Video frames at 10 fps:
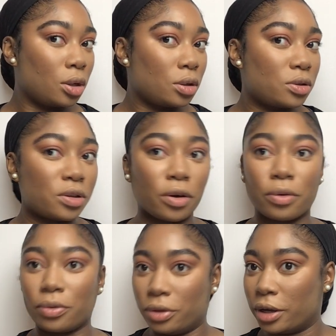
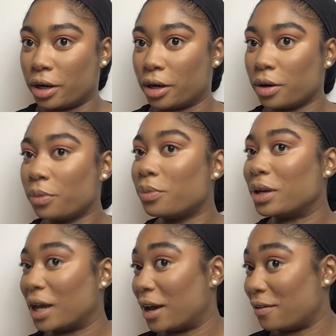So there we
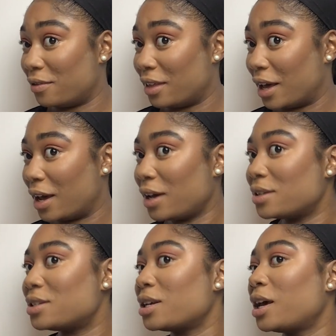have
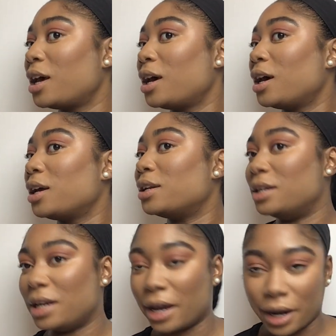that.
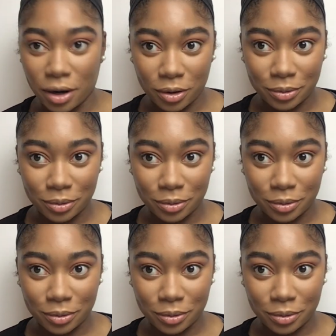Now,